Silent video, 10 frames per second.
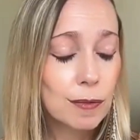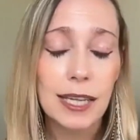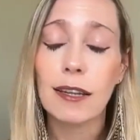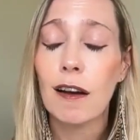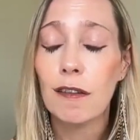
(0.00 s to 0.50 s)

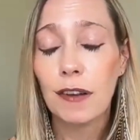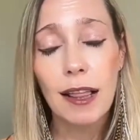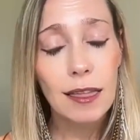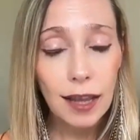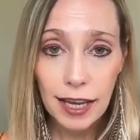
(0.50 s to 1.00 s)
myself.
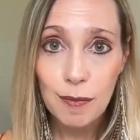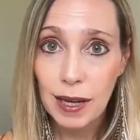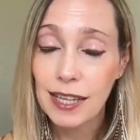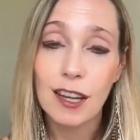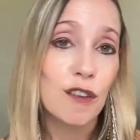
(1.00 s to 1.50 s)
I like
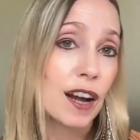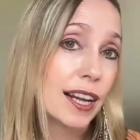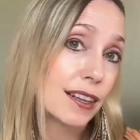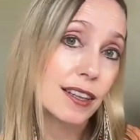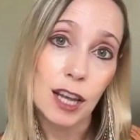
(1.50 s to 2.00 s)
myself. I
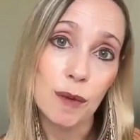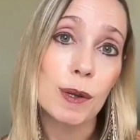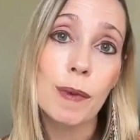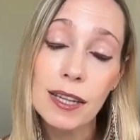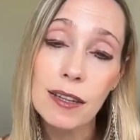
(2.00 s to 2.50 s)

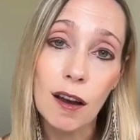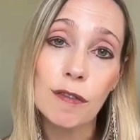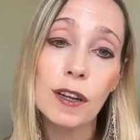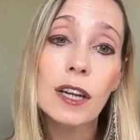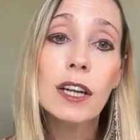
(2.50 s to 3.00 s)
accept
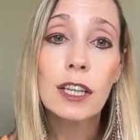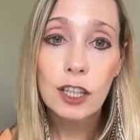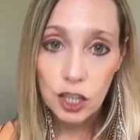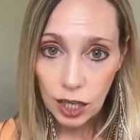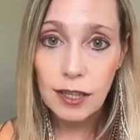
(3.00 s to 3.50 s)
myself
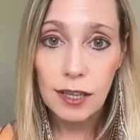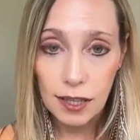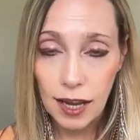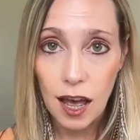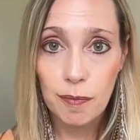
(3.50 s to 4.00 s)
just as
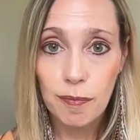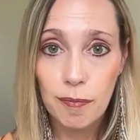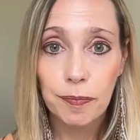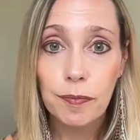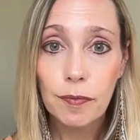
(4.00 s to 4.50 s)
I am.
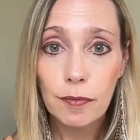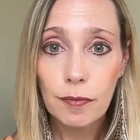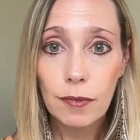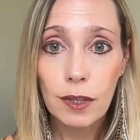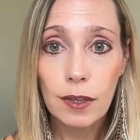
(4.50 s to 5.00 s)

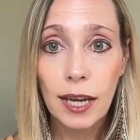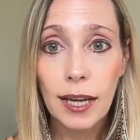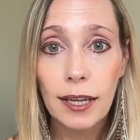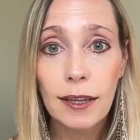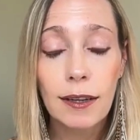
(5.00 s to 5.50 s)

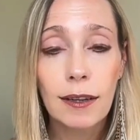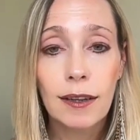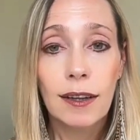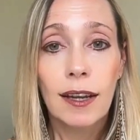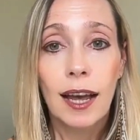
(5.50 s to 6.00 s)
Okay.
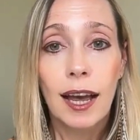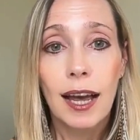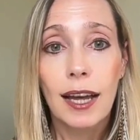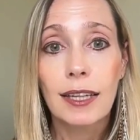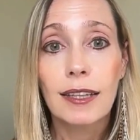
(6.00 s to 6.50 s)

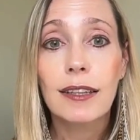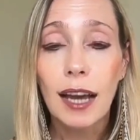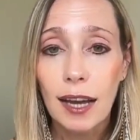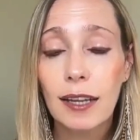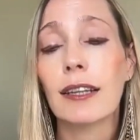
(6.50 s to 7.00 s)
And
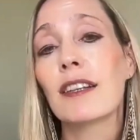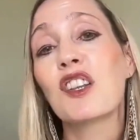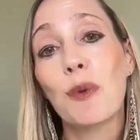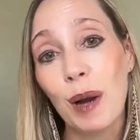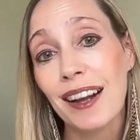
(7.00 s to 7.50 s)
that
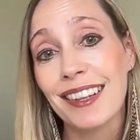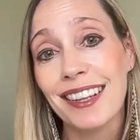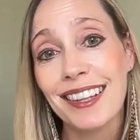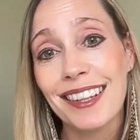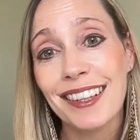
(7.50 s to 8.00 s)
is the
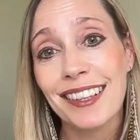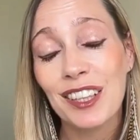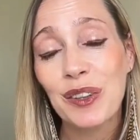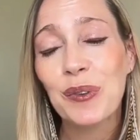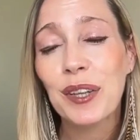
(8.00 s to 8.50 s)
practice,
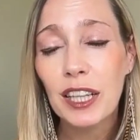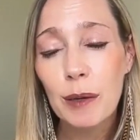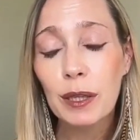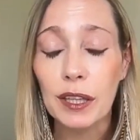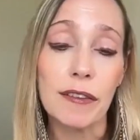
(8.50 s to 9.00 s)
really
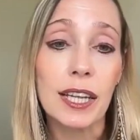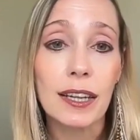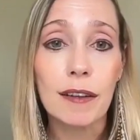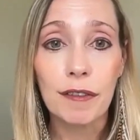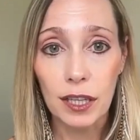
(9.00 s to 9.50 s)
believing
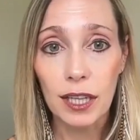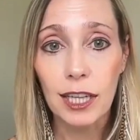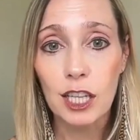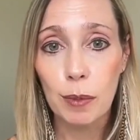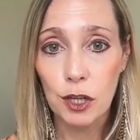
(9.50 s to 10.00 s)
it and feeling
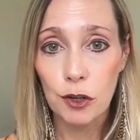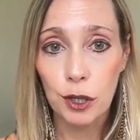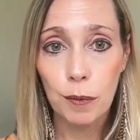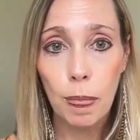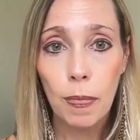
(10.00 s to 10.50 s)
it to be
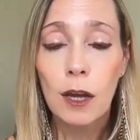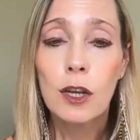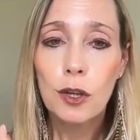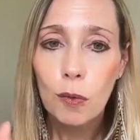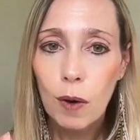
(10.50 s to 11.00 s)
true.
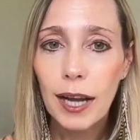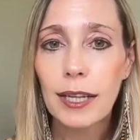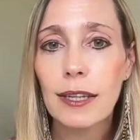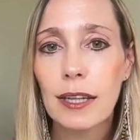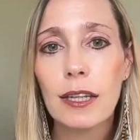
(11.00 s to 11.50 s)
So, why
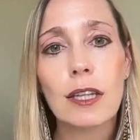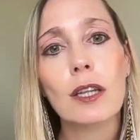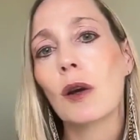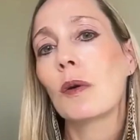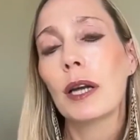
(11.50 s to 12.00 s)
is this
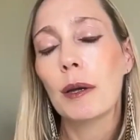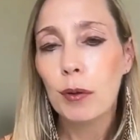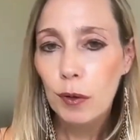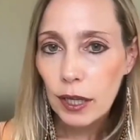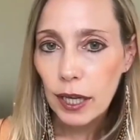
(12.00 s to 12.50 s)
so
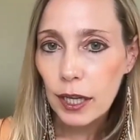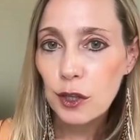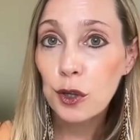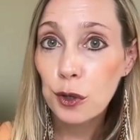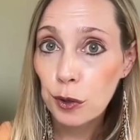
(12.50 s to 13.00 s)

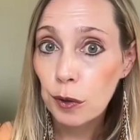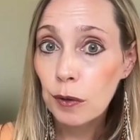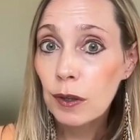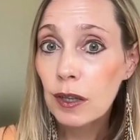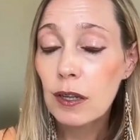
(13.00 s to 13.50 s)
important
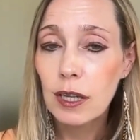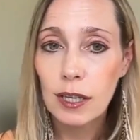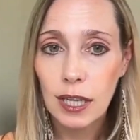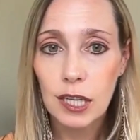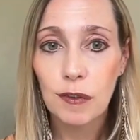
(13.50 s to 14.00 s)
to
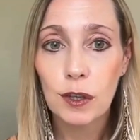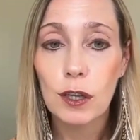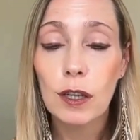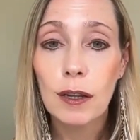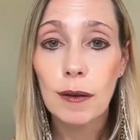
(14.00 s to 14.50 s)

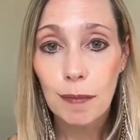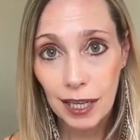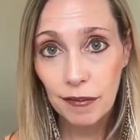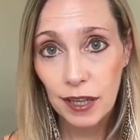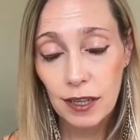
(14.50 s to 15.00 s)
successful
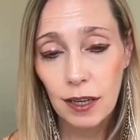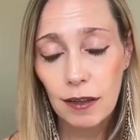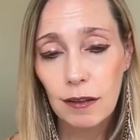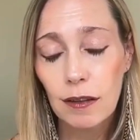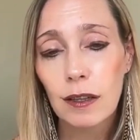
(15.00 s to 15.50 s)
manifesting?
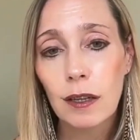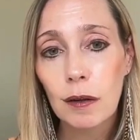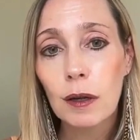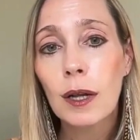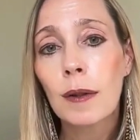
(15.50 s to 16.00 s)

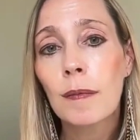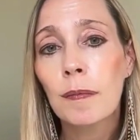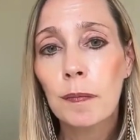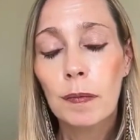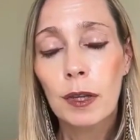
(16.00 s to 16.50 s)
So,
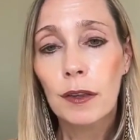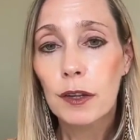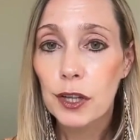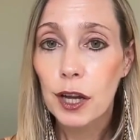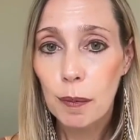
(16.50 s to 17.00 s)

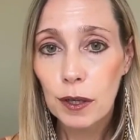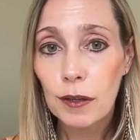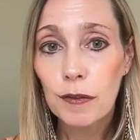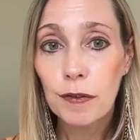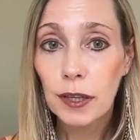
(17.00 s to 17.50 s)
there's a couple
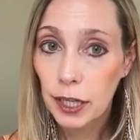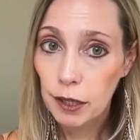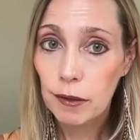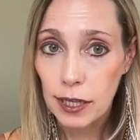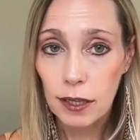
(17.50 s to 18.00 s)
of
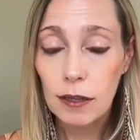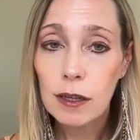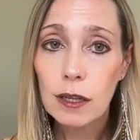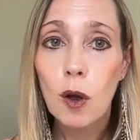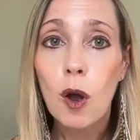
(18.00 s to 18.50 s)
key
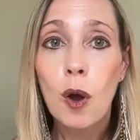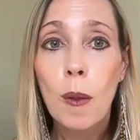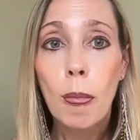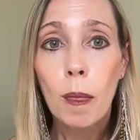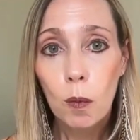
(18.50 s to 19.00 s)
reasons.
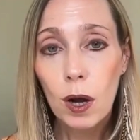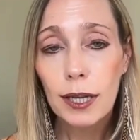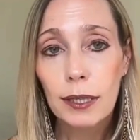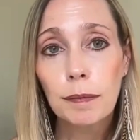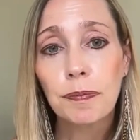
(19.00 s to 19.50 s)

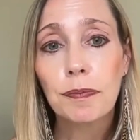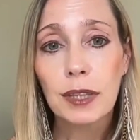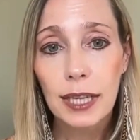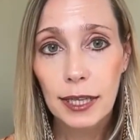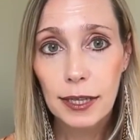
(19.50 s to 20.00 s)
One
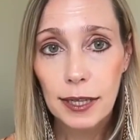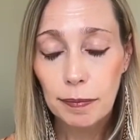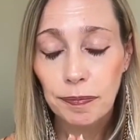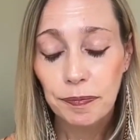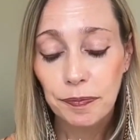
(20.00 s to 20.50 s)
is